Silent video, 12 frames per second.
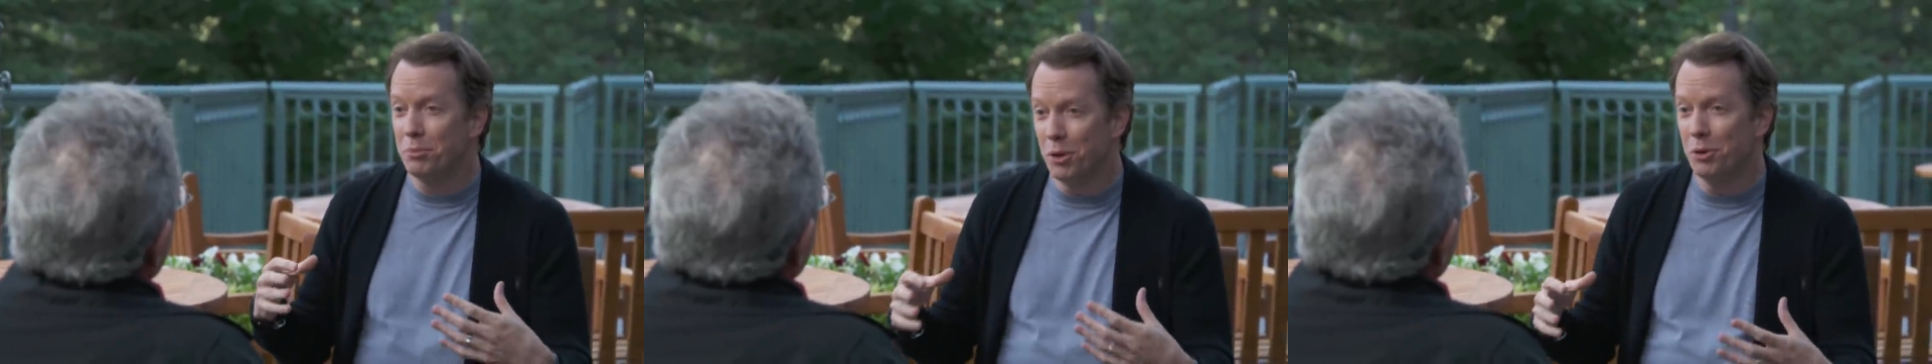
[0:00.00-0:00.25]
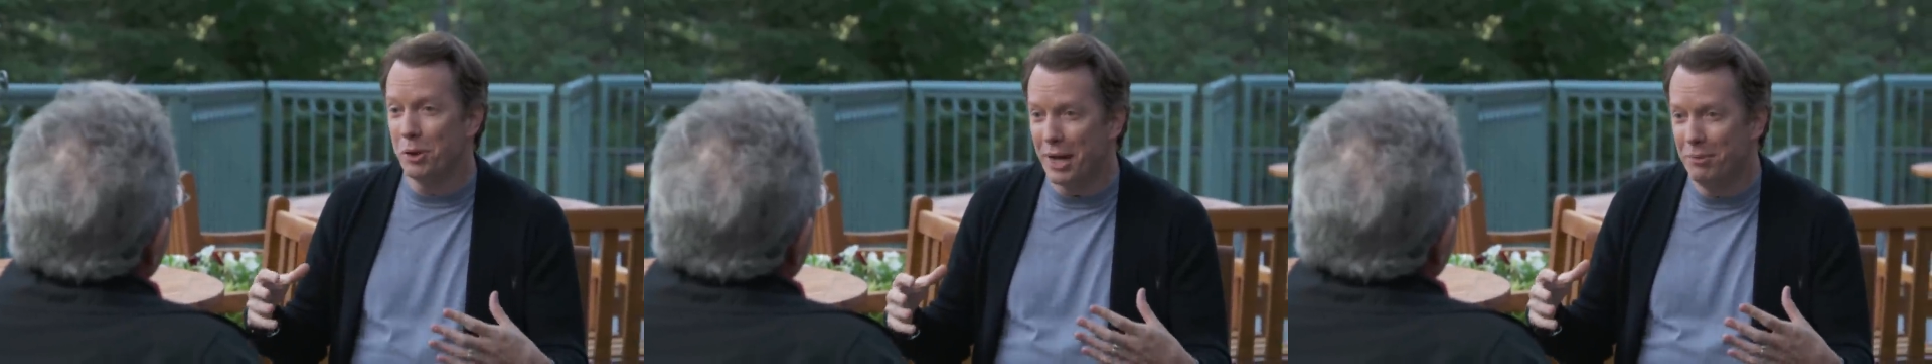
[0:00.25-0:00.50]

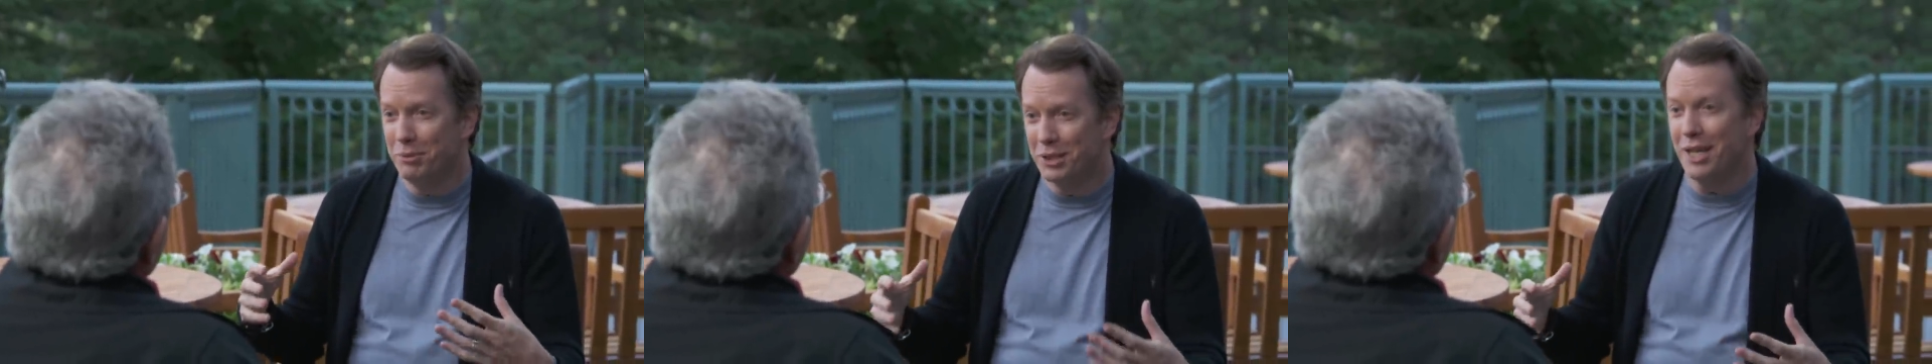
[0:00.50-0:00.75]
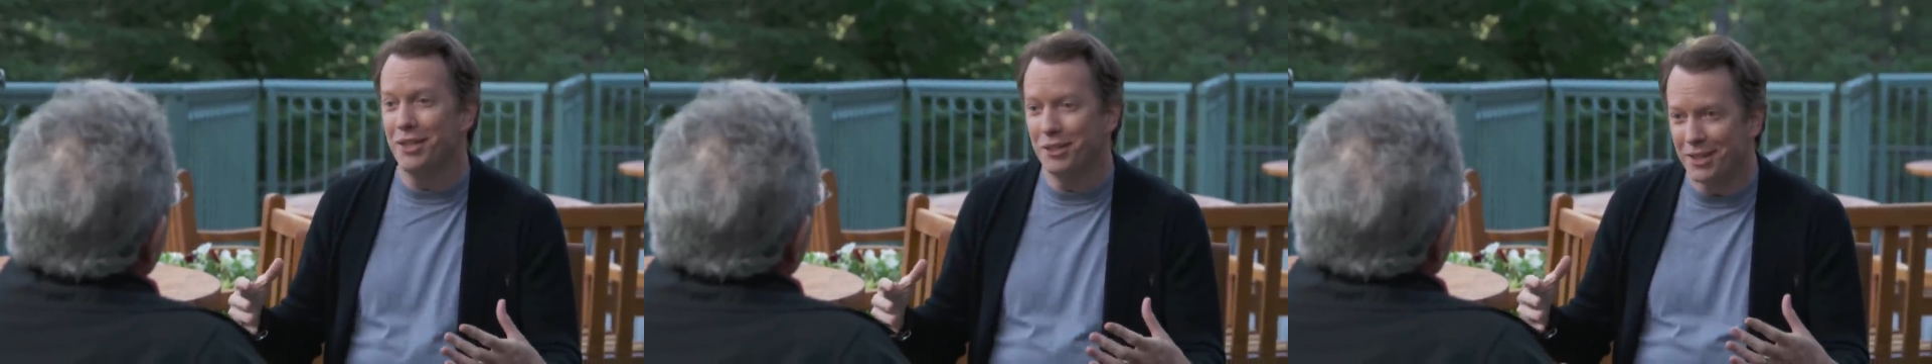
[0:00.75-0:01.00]
program to
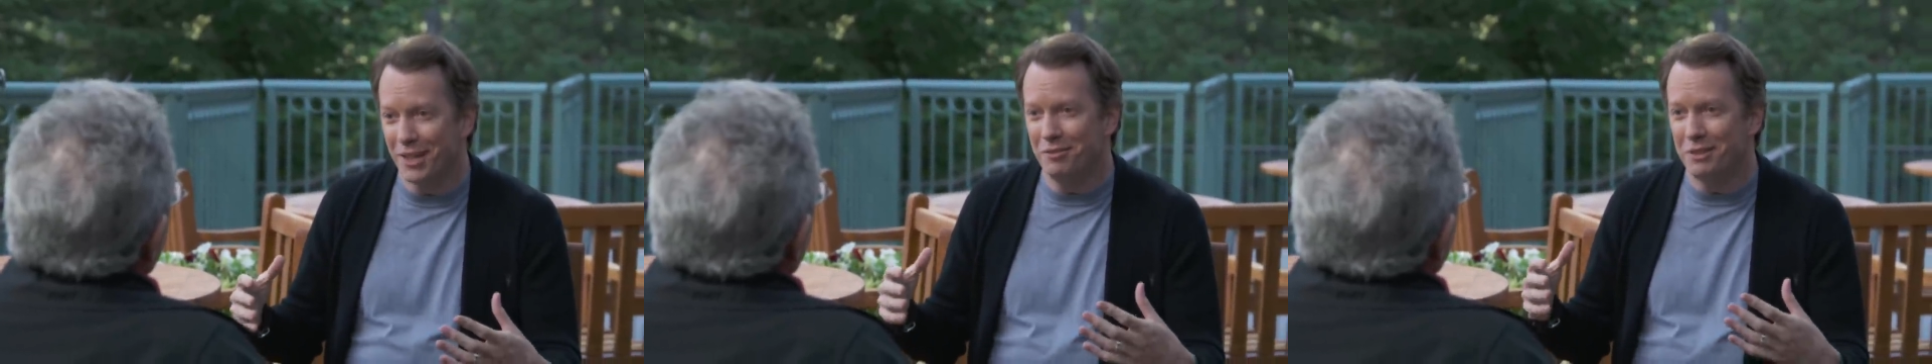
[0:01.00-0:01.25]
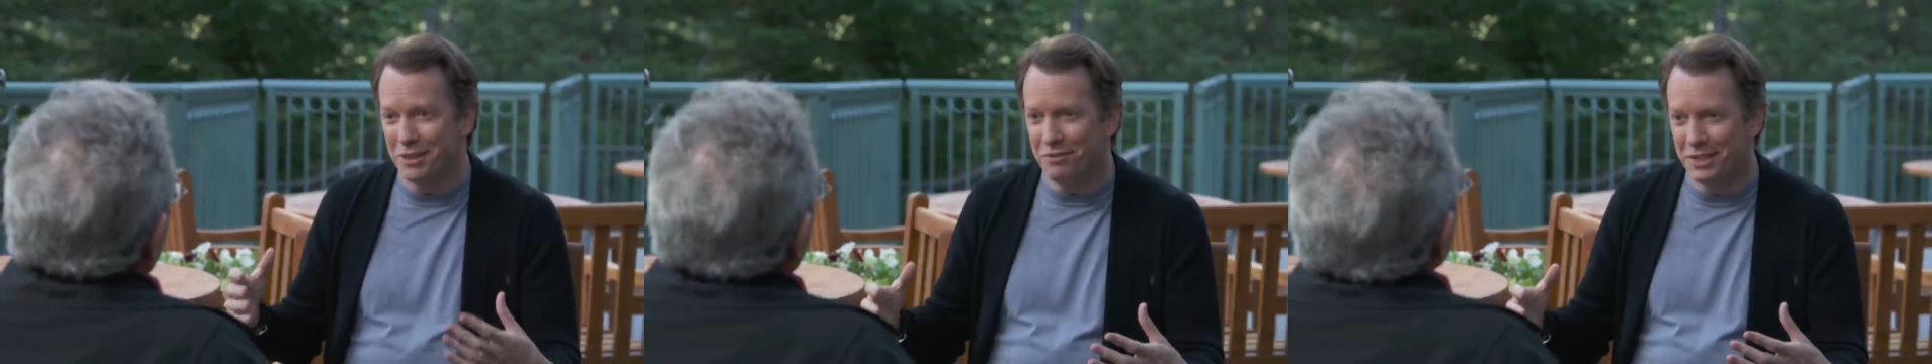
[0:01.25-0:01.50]
set yourself
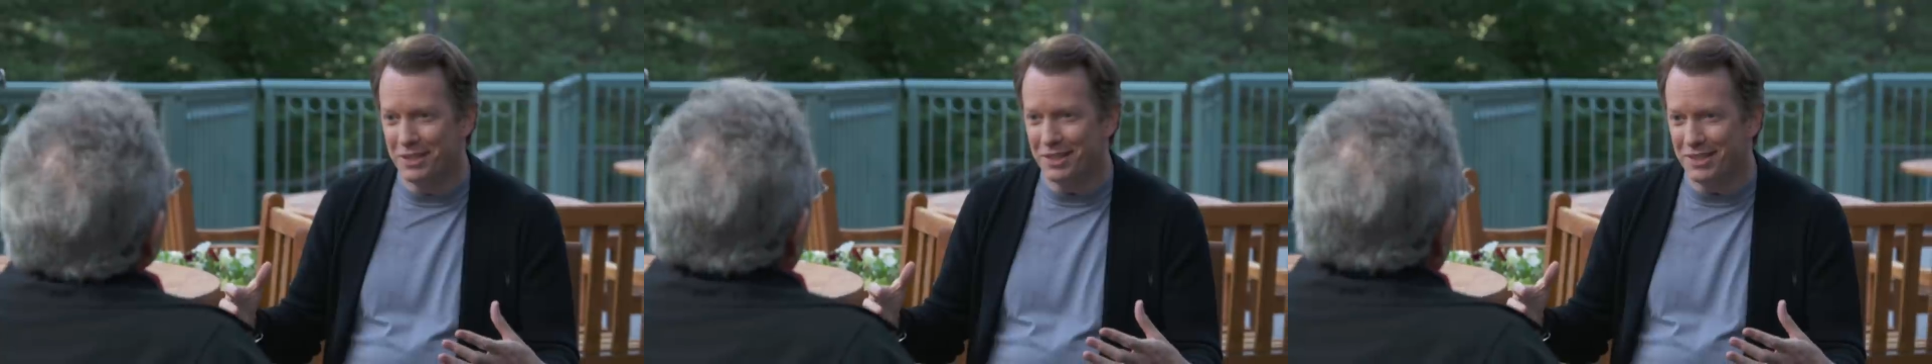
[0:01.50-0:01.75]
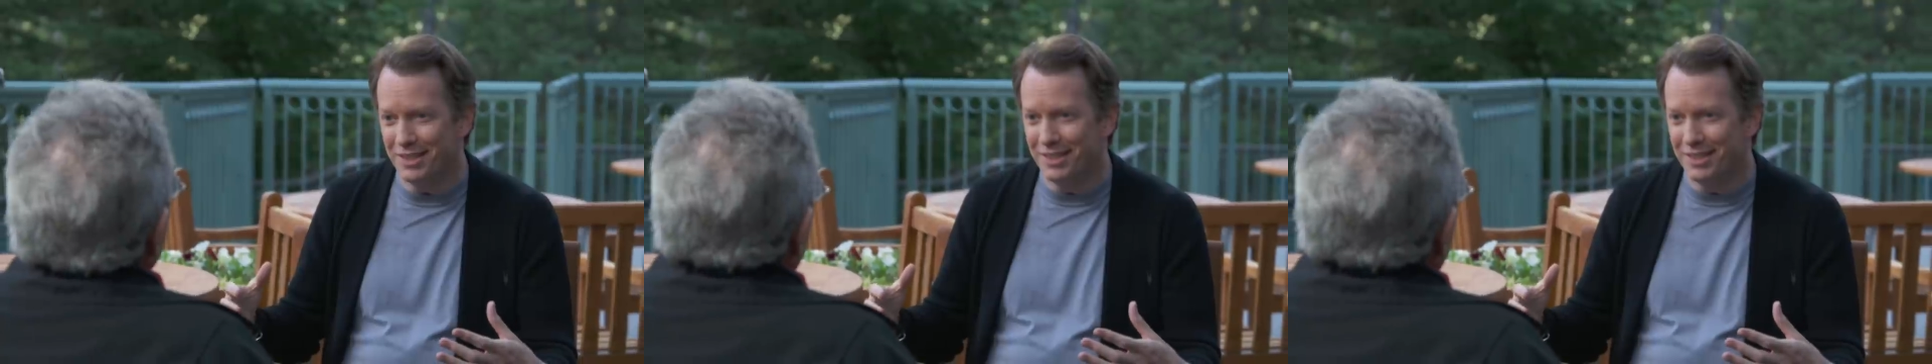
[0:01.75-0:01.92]
as a physicist.